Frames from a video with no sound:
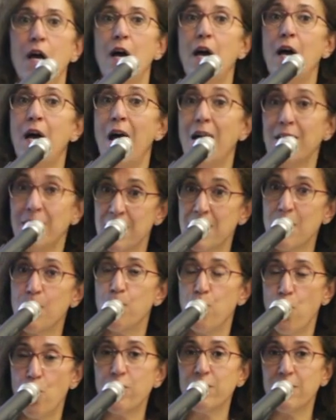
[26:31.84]
uh, had
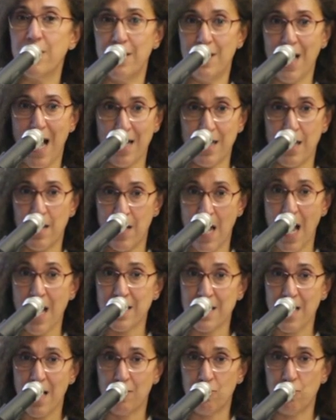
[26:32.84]
supported uh, the
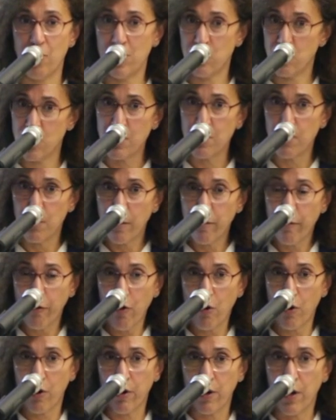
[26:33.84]
Assad regime
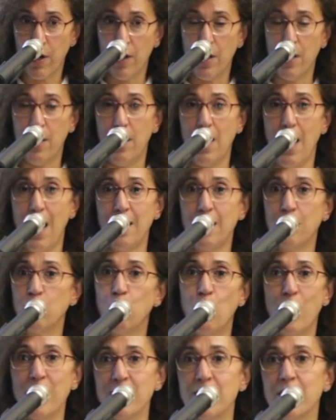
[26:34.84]
before. And it
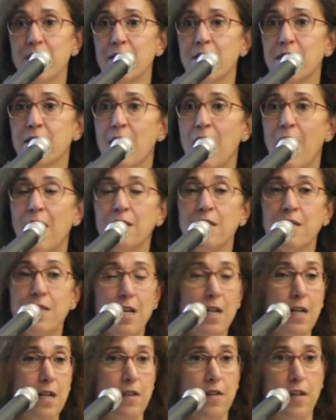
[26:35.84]
wasn't
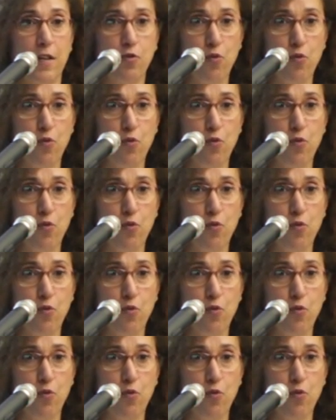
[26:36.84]
until the